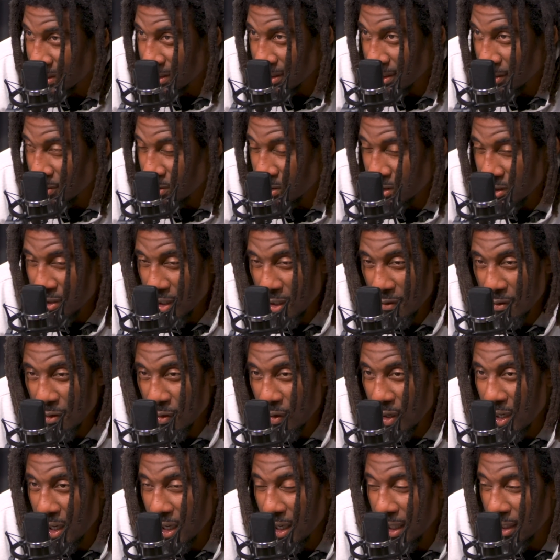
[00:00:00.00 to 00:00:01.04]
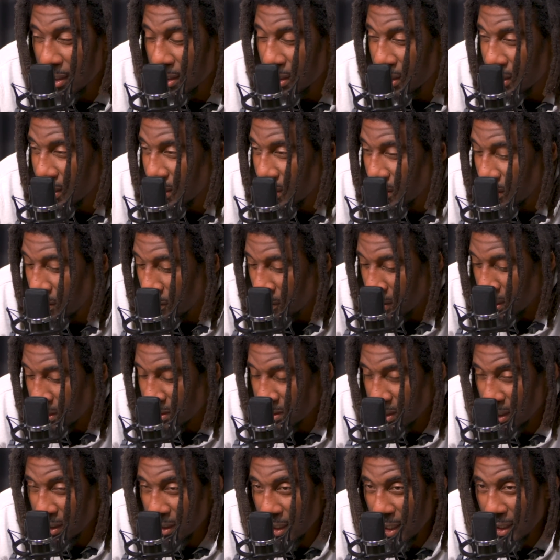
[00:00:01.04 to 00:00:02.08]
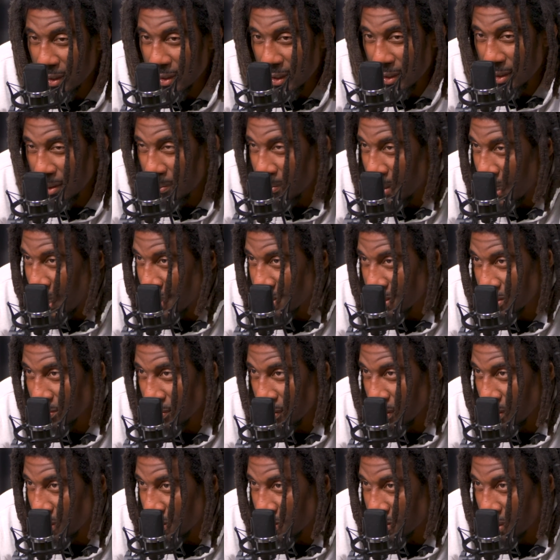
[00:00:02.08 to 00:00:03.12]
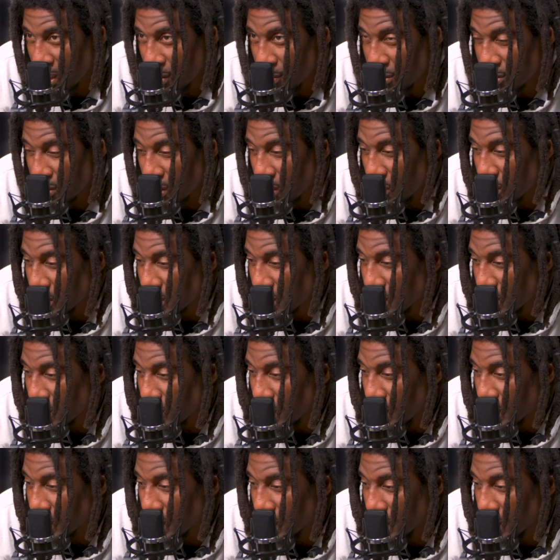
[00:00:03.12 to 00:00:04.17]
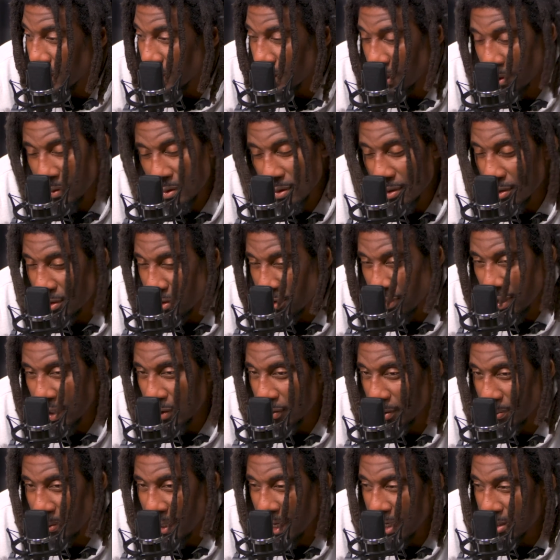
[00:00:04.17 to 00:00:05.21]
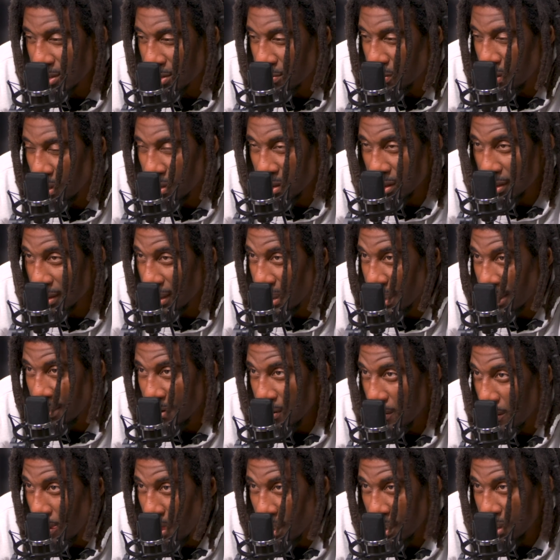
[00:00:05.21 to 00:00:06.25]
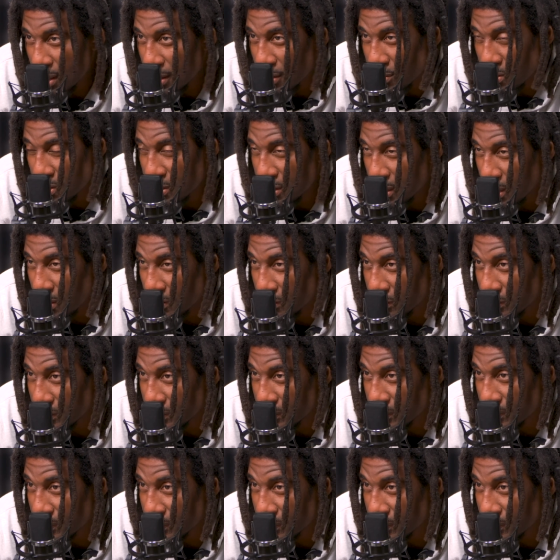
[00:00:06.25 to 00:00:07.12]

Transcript: It was a tough grind, but I stayed locked into basketball, so I was always good right there. I was straight with basketball. Other than that, it was tough.